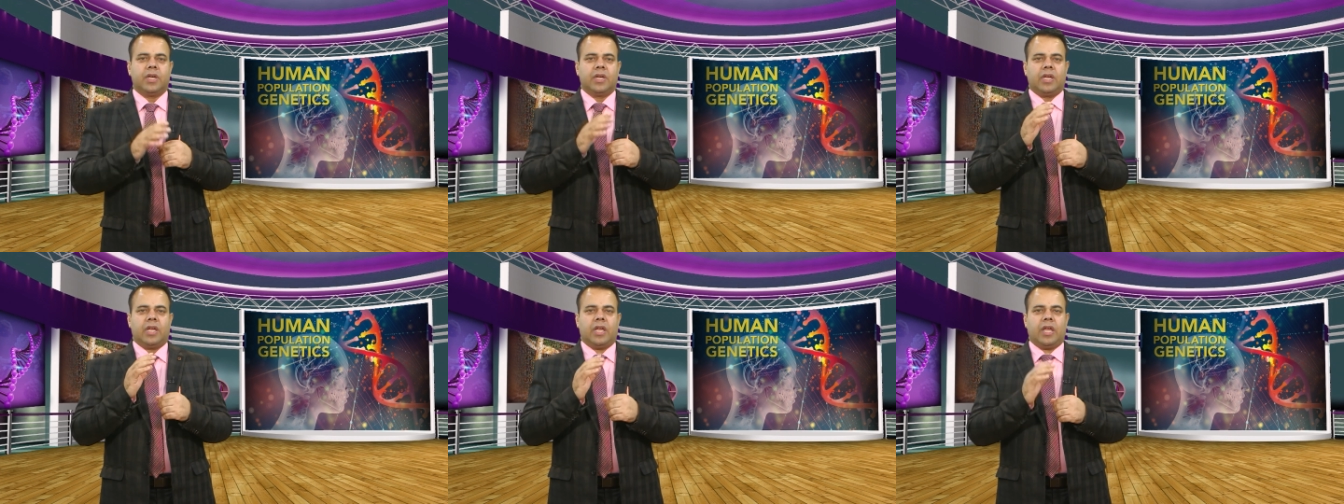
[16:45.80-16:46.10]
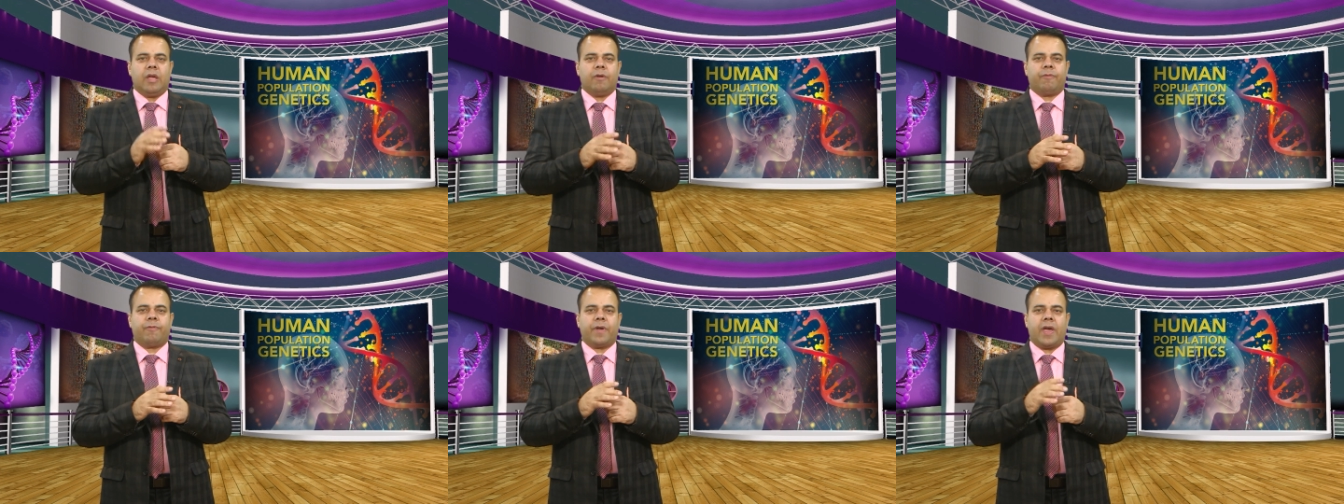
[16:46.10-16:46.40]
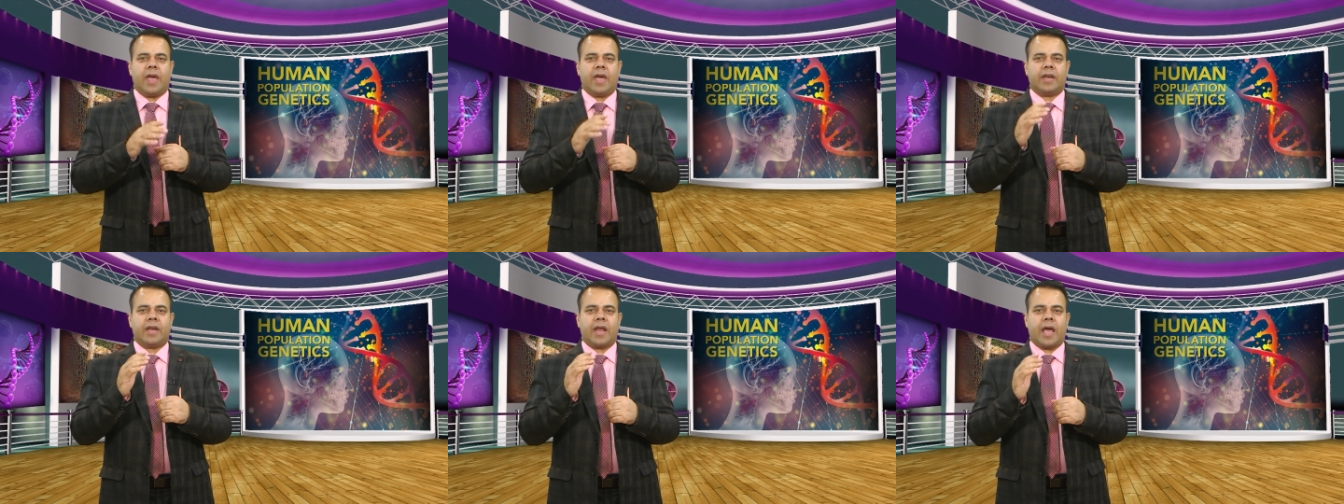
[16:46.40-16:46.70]
If
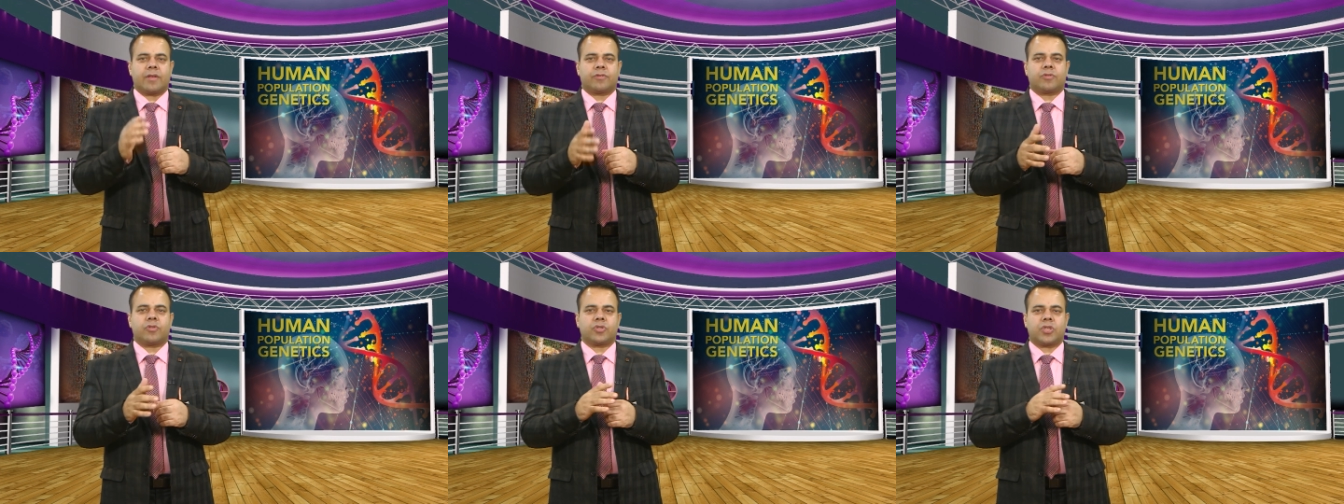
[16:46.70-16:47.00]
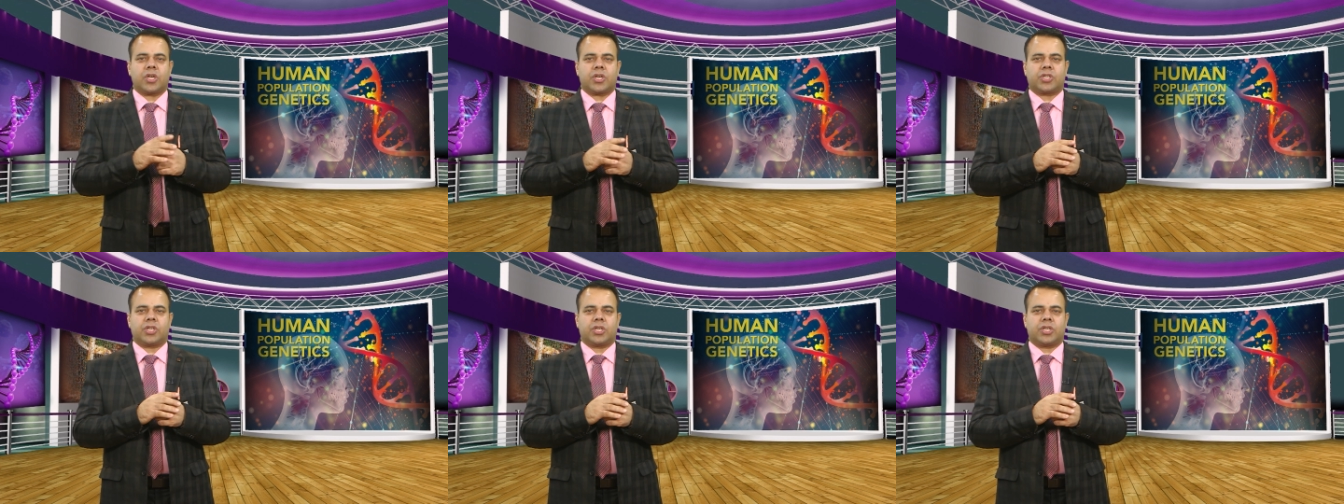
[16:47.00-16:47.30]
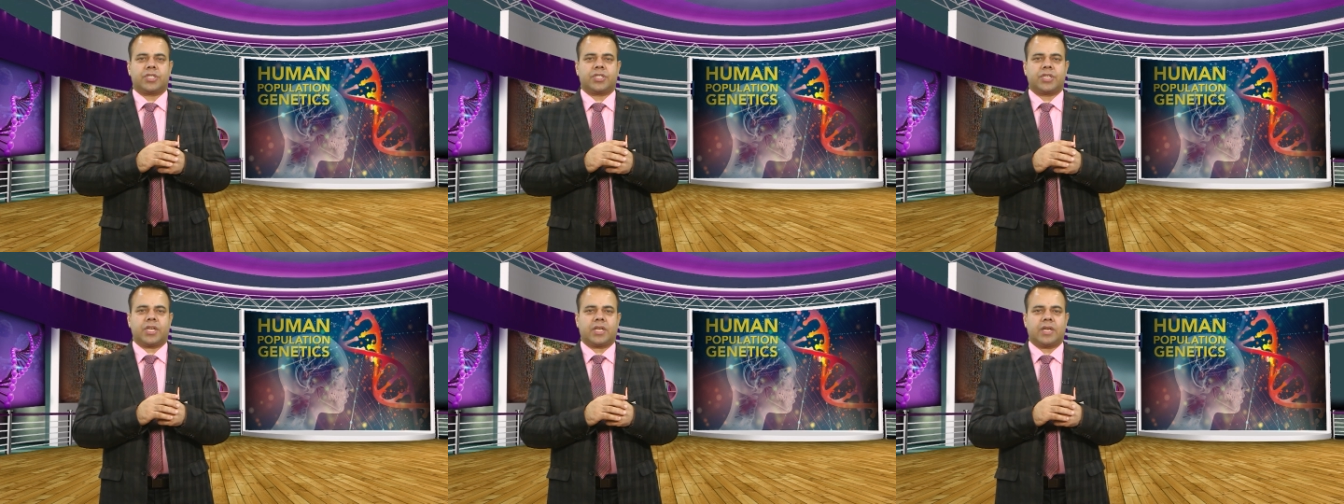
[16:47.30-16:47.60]
an
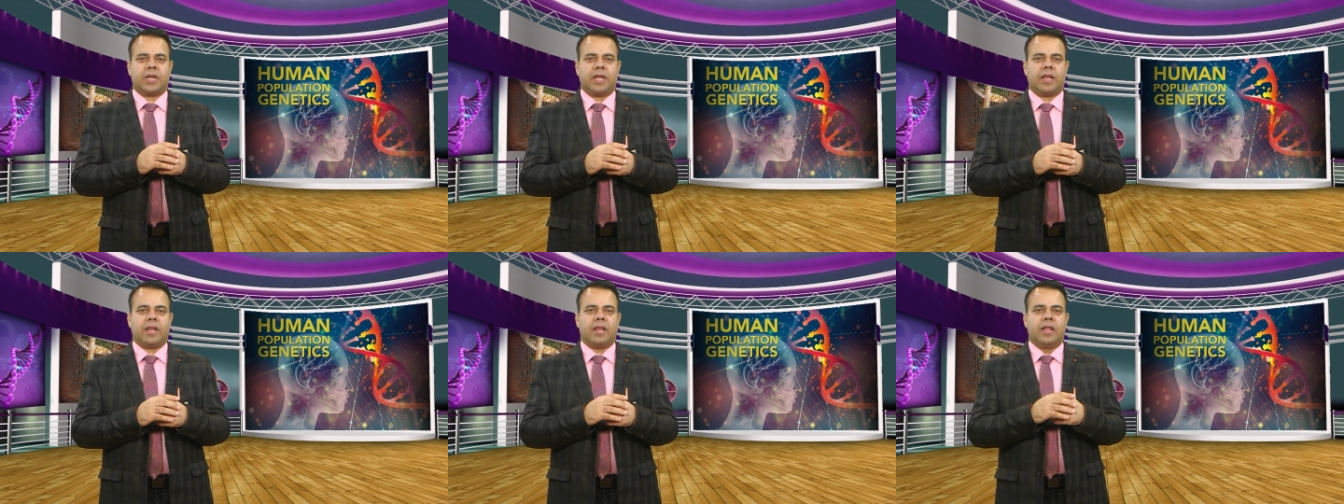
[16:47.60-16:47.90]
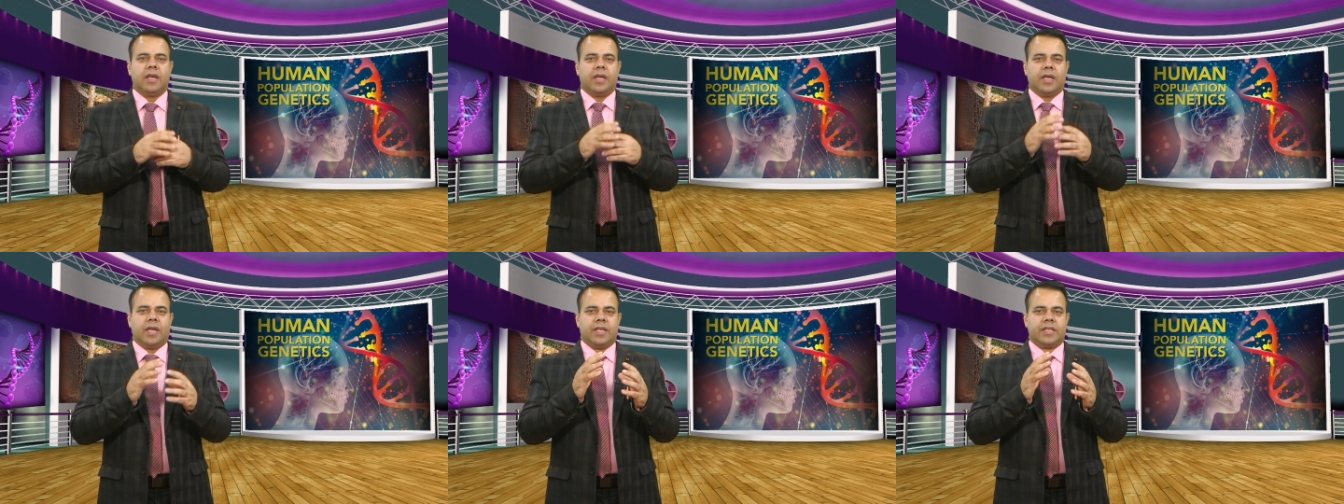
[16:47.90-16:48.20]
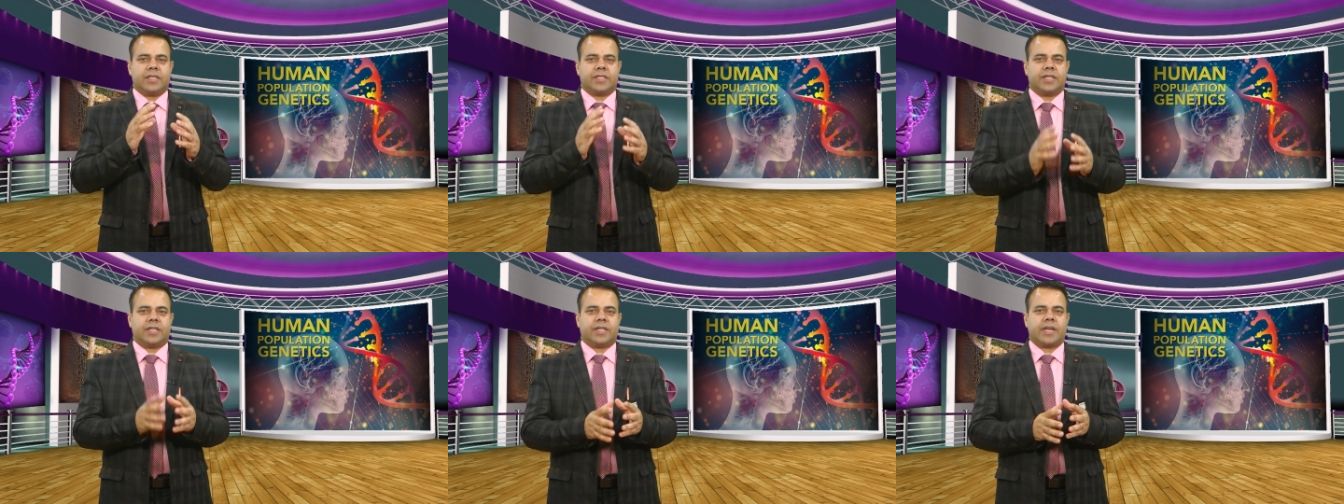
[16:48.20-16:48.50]
association signal
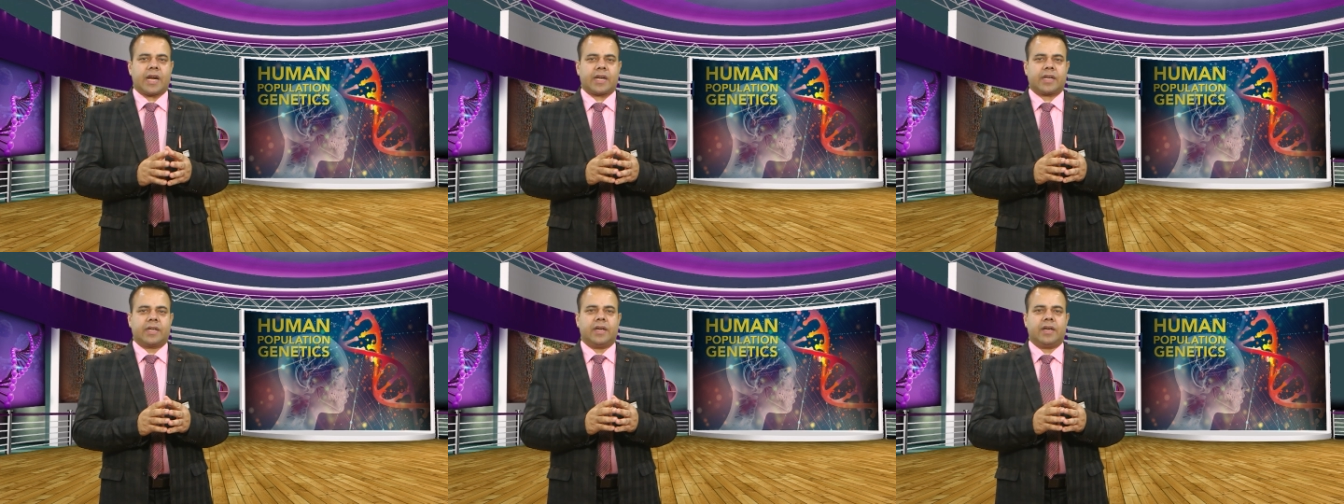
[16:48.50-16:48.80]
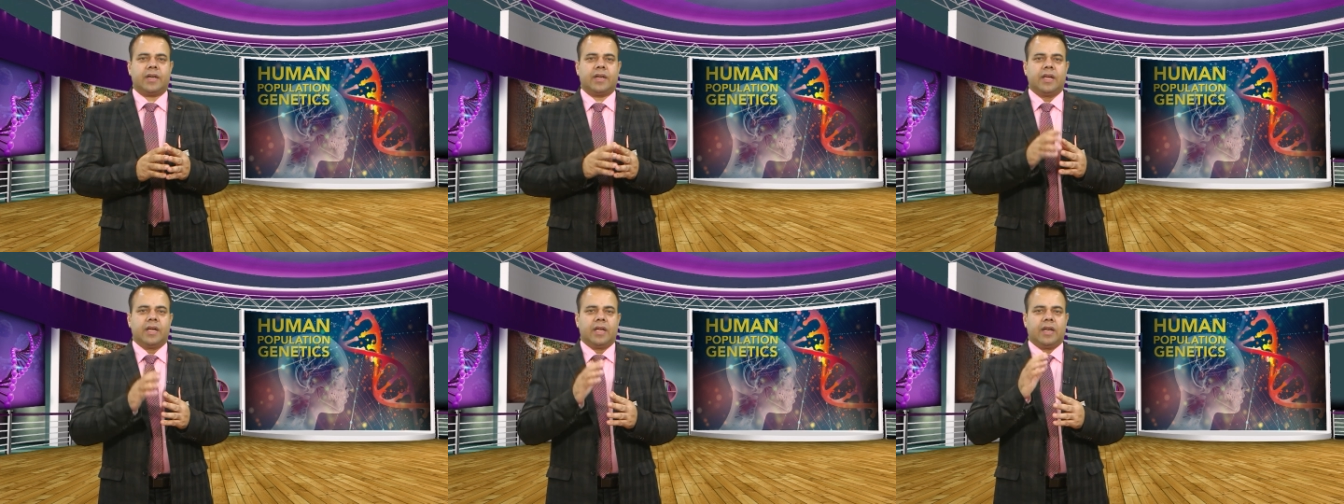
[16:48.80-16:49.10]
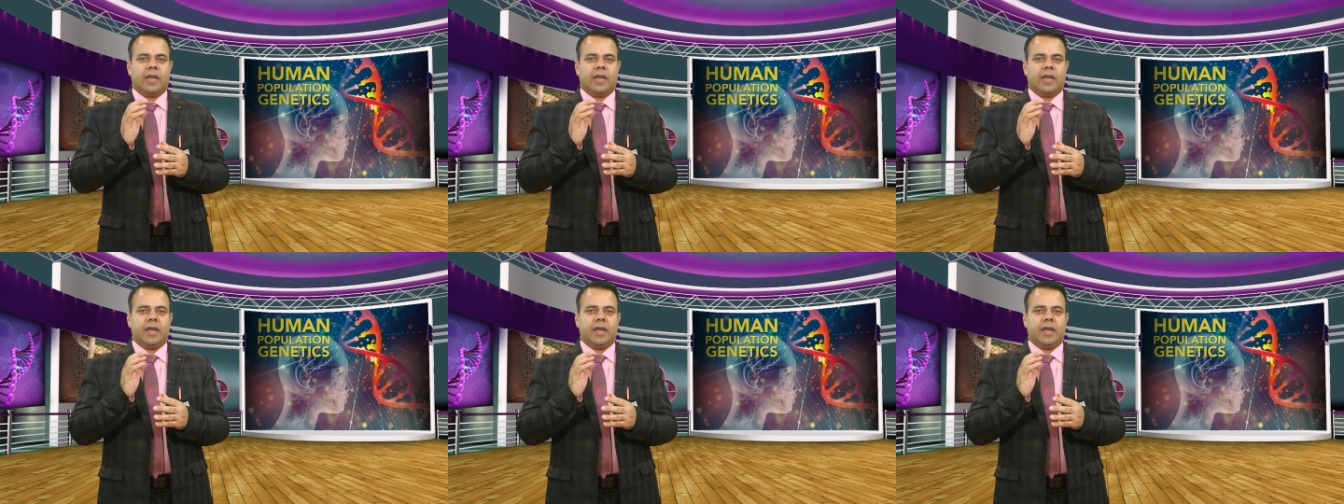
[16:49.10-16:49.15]
is detected,